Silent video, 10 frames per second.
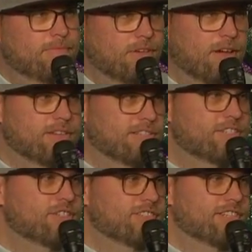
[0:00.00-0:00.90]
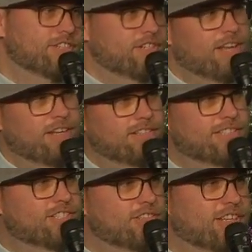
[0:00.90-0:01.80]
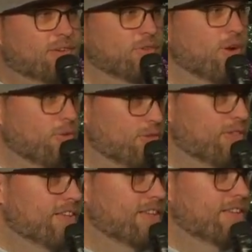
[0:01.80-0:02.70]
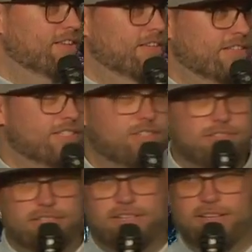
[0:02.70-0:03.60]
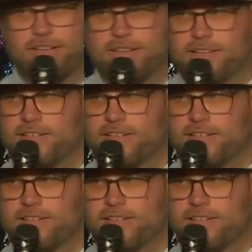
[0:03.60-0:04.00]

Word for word: God is interested in change, He's interested in growth, He's interested in